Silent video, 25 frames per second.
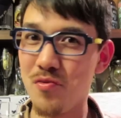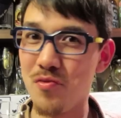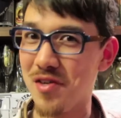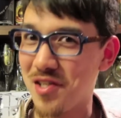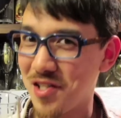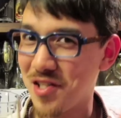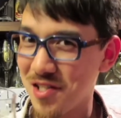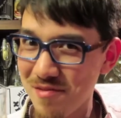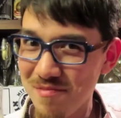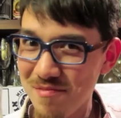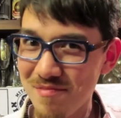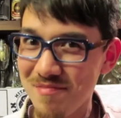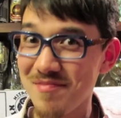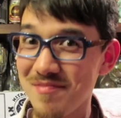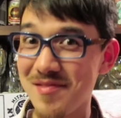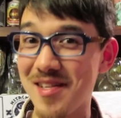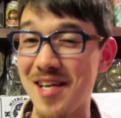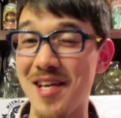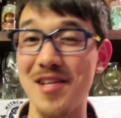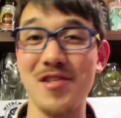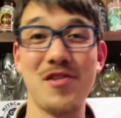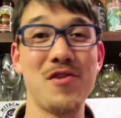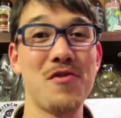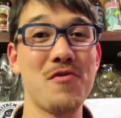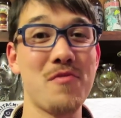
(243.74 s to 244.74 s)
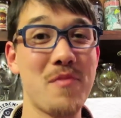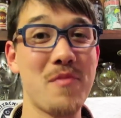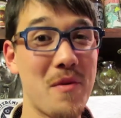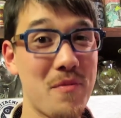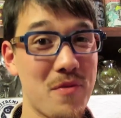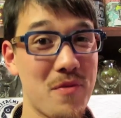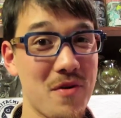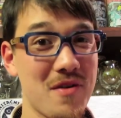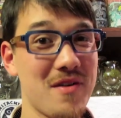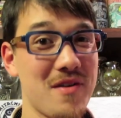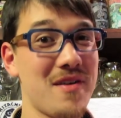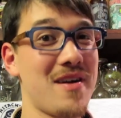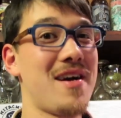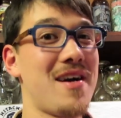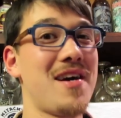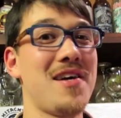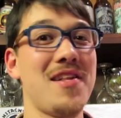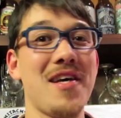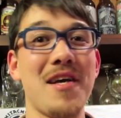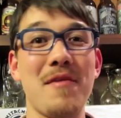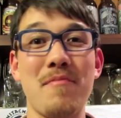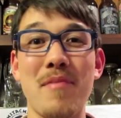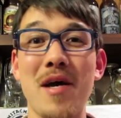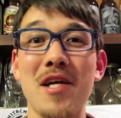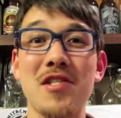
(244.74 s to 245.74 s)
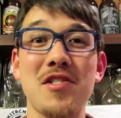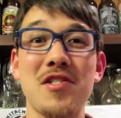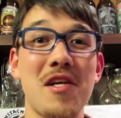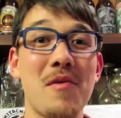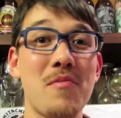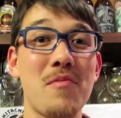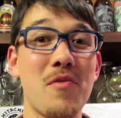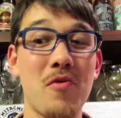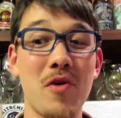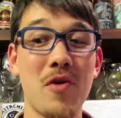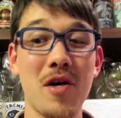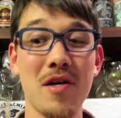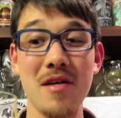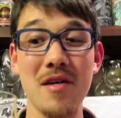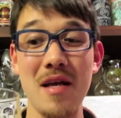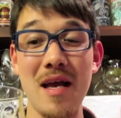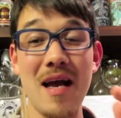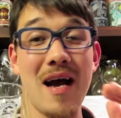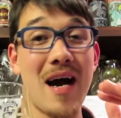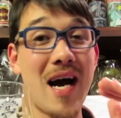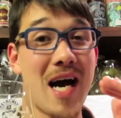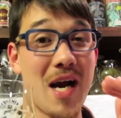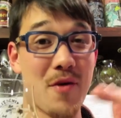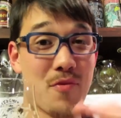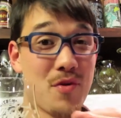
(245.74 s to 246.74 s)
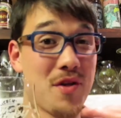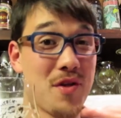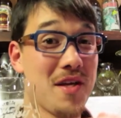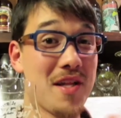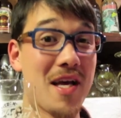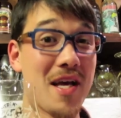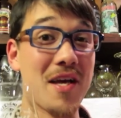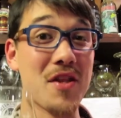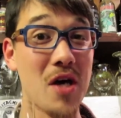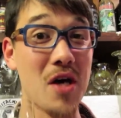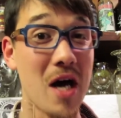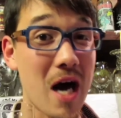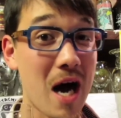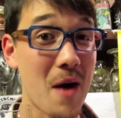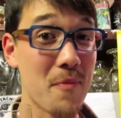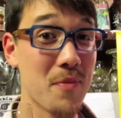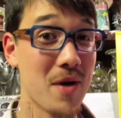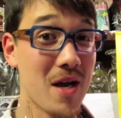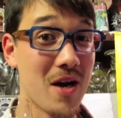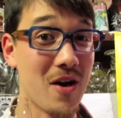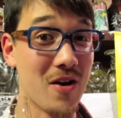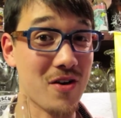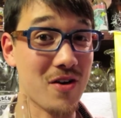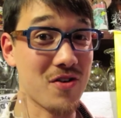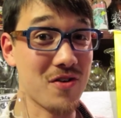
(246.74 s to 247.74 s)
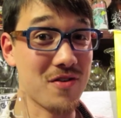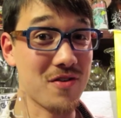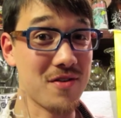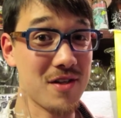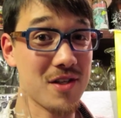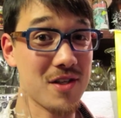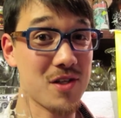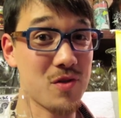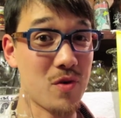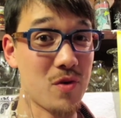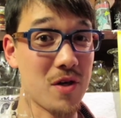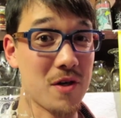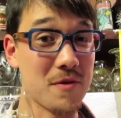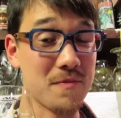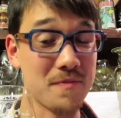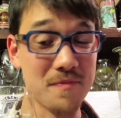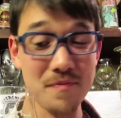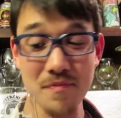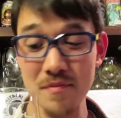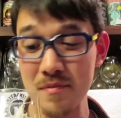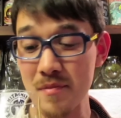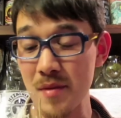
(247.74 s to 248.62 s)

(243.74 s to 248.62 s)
which as you remember, I like batch number one. I really like the hop character in this one.